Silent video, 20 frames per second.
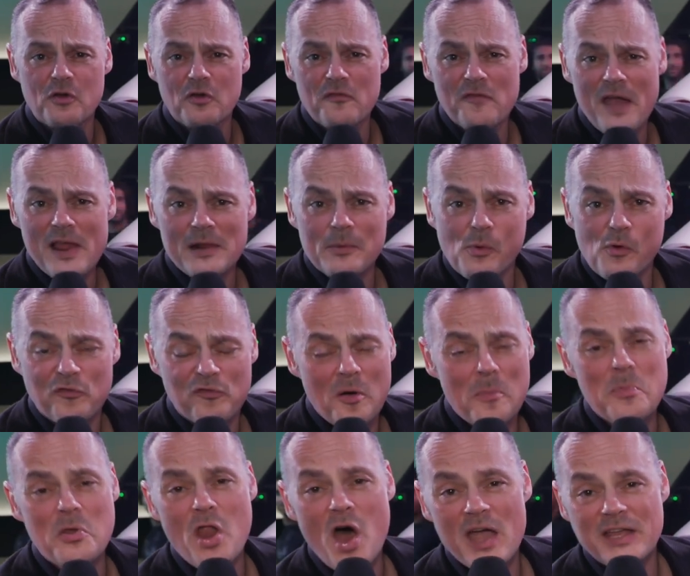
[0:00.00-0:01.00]
are available
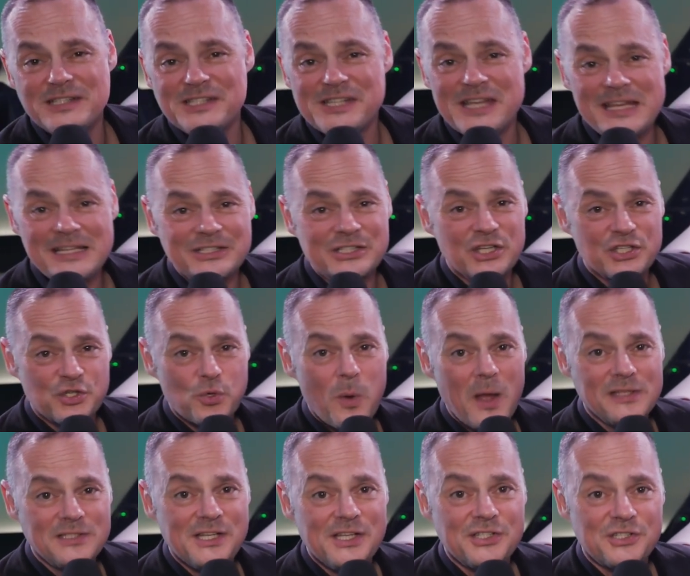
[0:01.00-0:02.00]
from 19 to
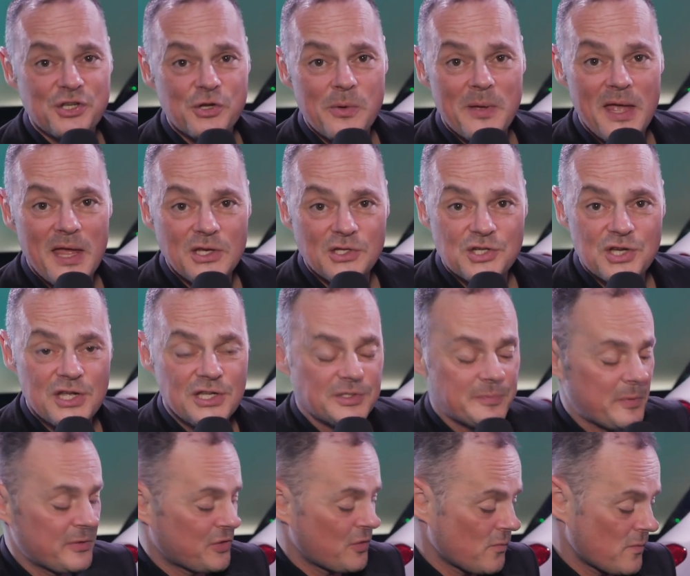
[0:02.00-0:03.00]
22 inches,
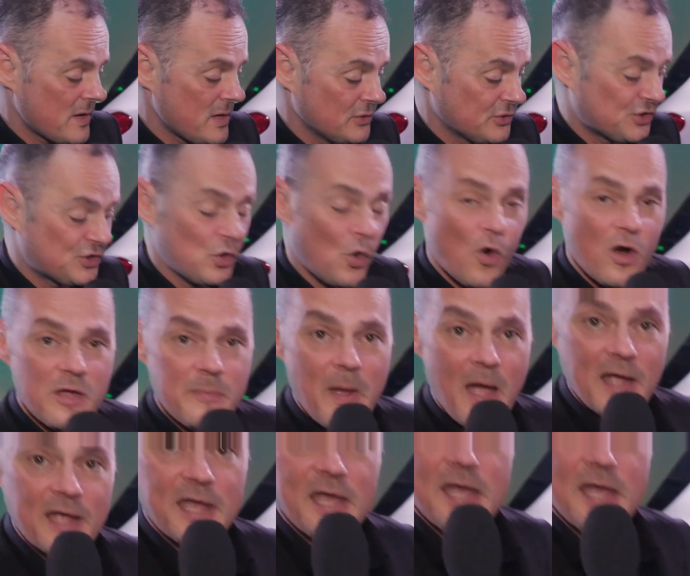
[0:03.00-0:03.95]
but the real story back